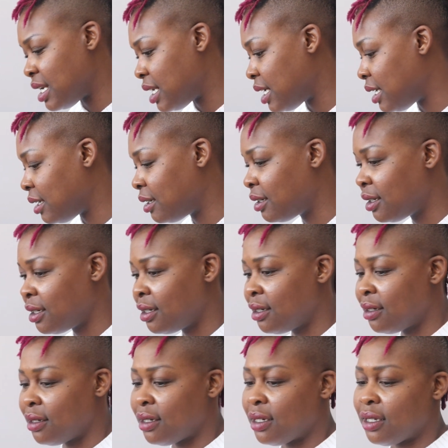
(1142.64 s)
knee
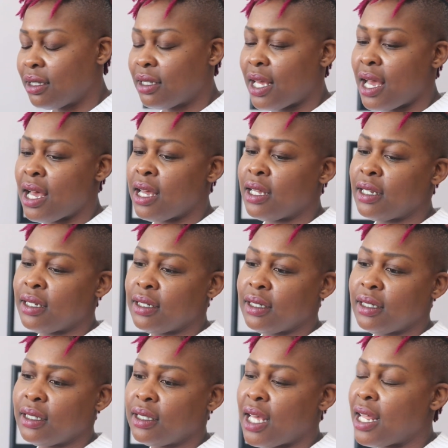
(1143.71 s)

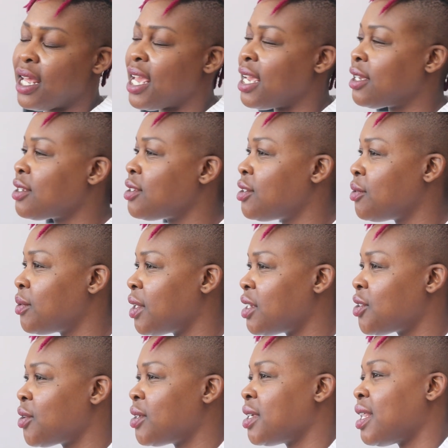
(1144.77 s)
that aches you, and
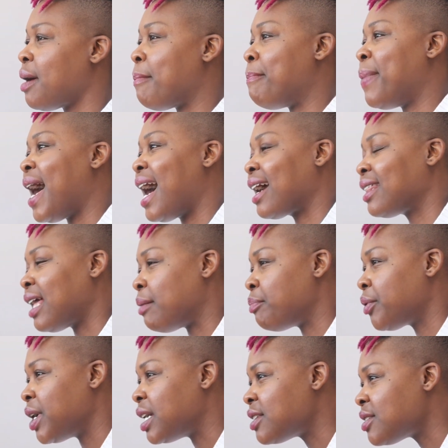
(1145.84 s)
they turn to that back
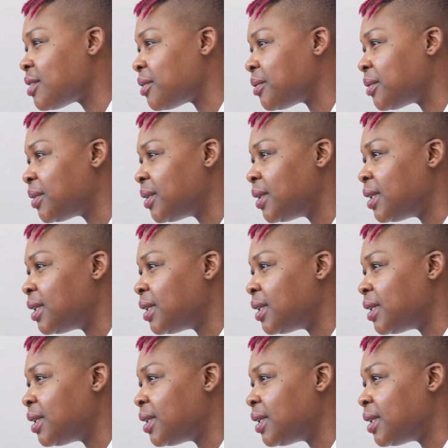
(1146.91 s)
that breaks you.